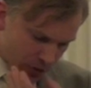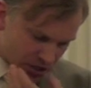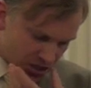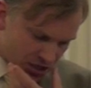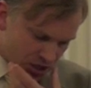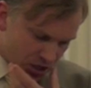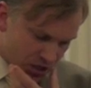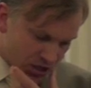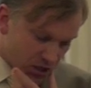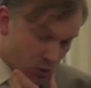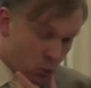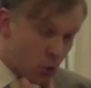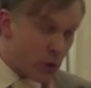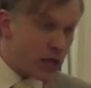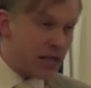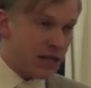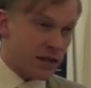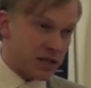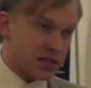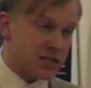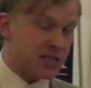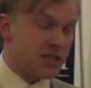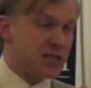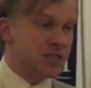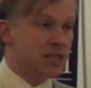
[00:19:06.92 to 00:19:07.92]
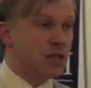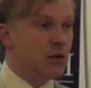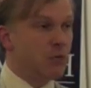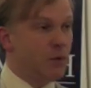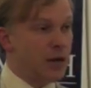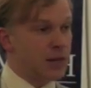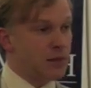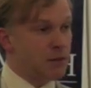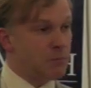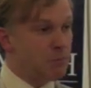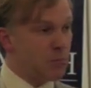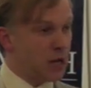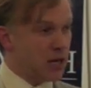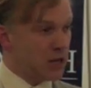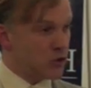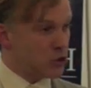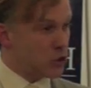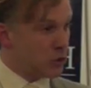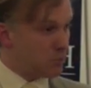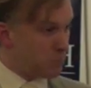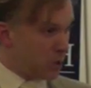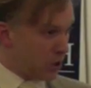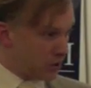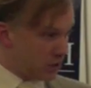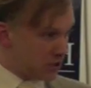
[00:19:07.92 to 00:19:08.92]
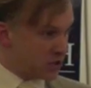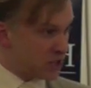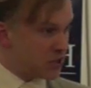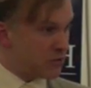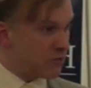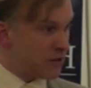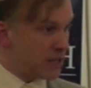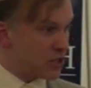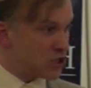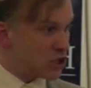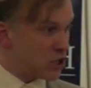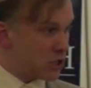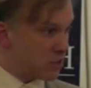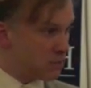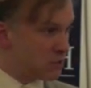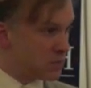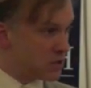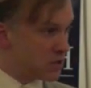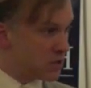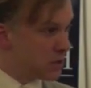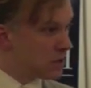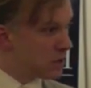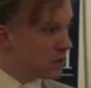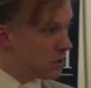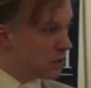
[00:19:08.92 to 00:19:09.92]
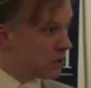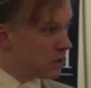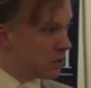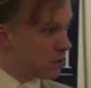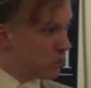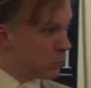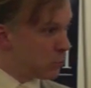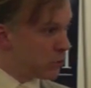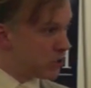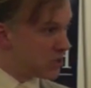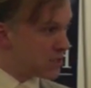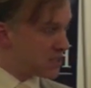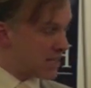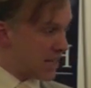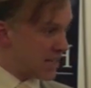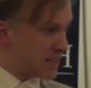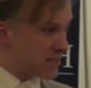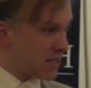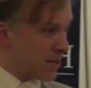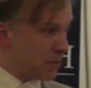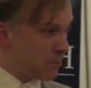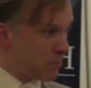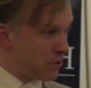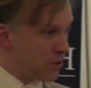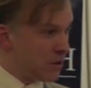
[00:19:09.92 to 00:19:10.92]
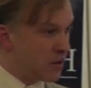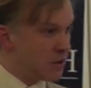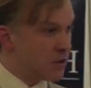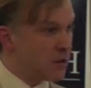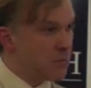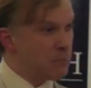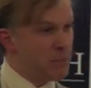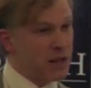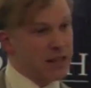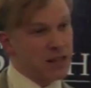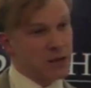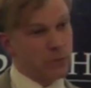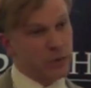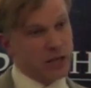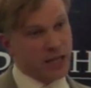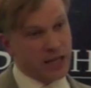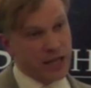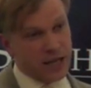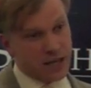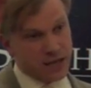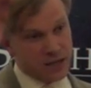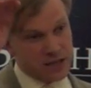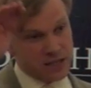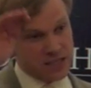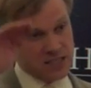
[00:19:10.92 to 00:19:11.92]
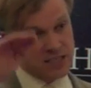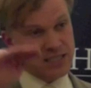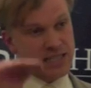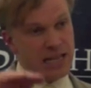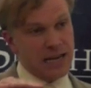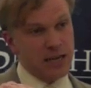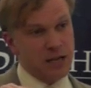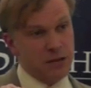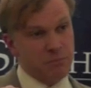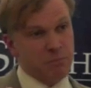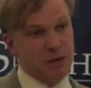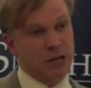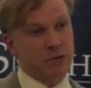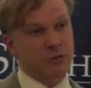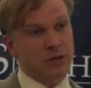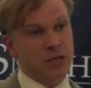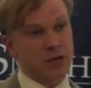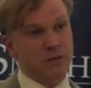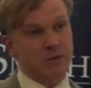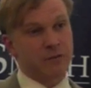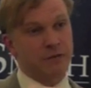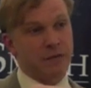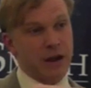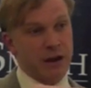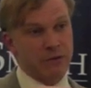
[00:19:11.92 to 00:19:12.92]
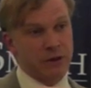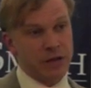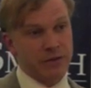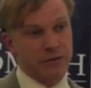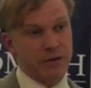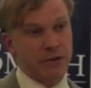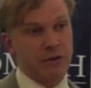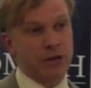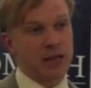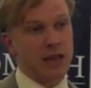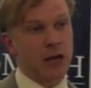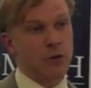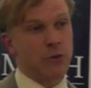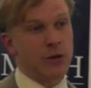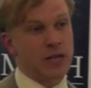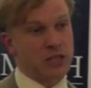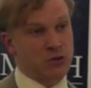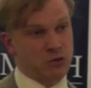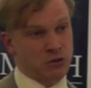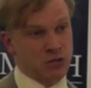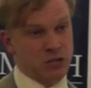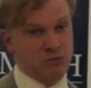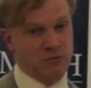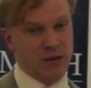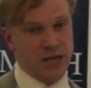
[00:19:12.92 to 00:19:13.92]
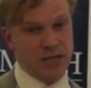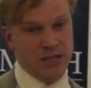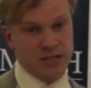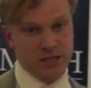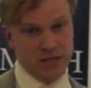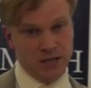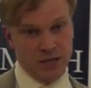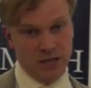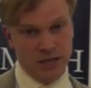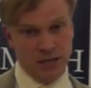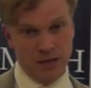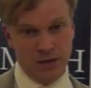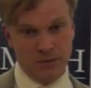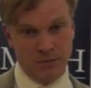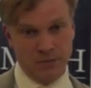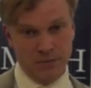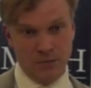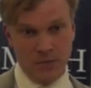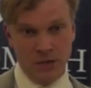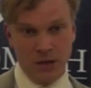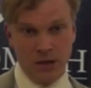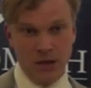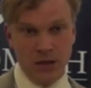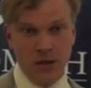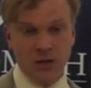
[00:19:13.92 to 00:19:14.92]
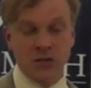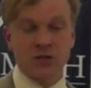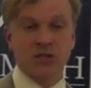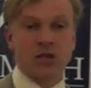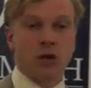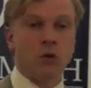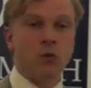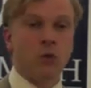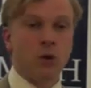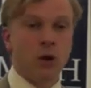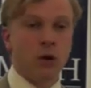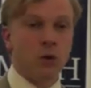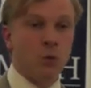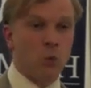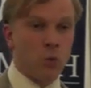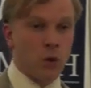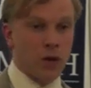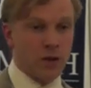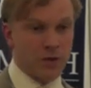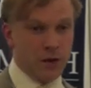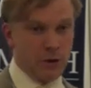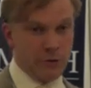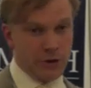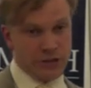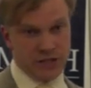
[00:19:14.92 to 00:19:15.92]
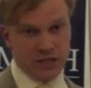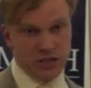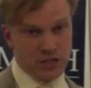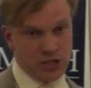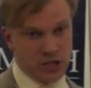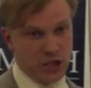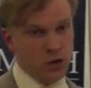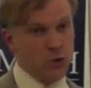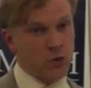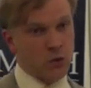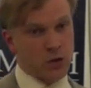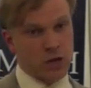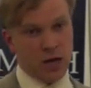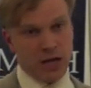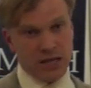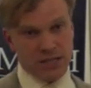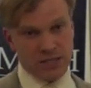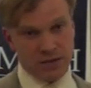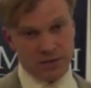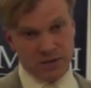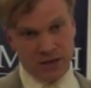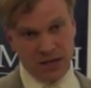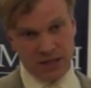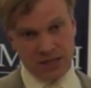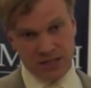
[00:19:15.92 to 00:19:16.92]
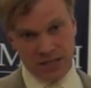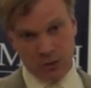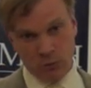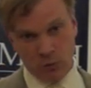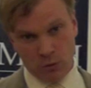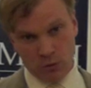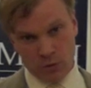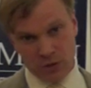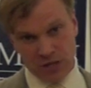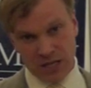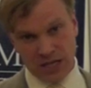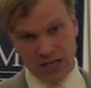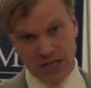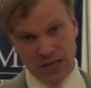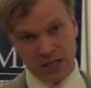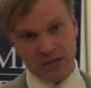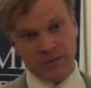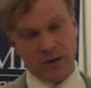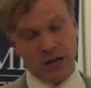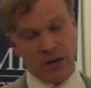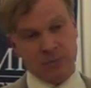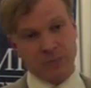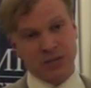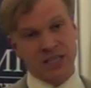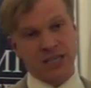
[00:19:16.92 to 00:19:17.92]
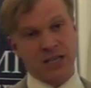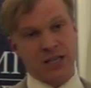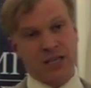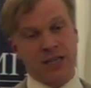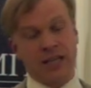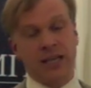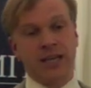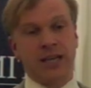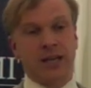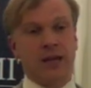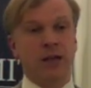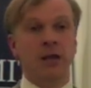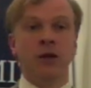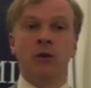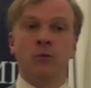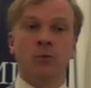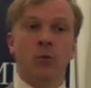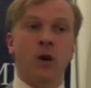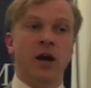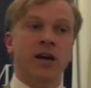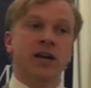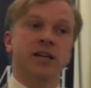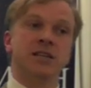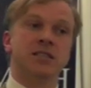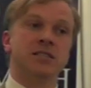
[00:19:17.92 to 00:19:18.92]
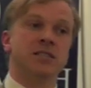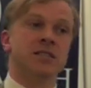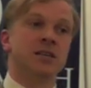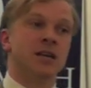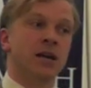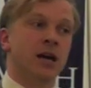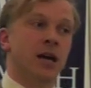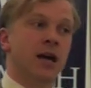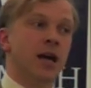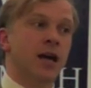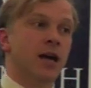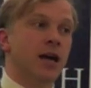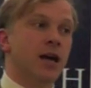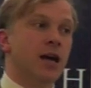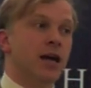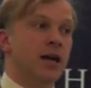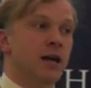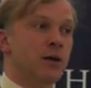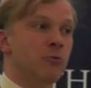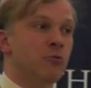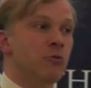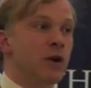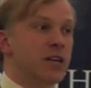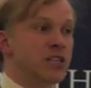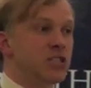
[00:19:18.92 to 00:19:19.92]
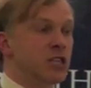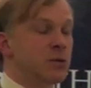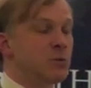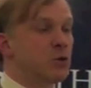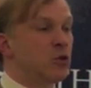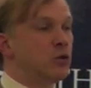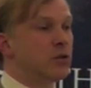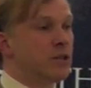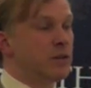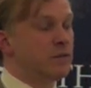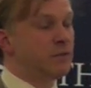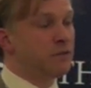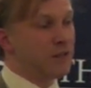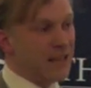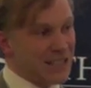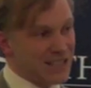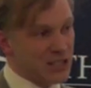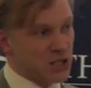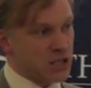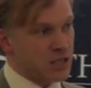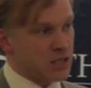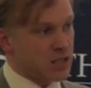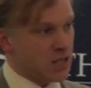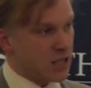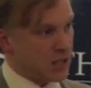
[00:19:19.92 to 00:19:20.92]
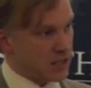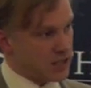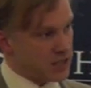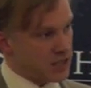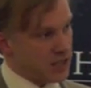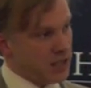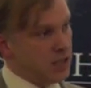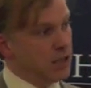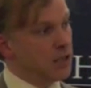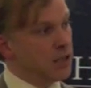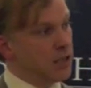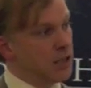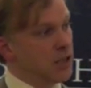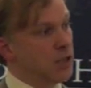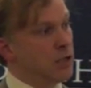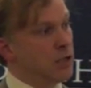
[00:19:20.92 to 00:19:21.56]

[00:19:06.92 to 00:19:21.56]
were certain weaknesses in the way that monetary policy regimes were set up that meant that we had an extended period of very, very low interest rates. So there are two kinds of things that one would identify in particular here. One is a regime called inflation targeting,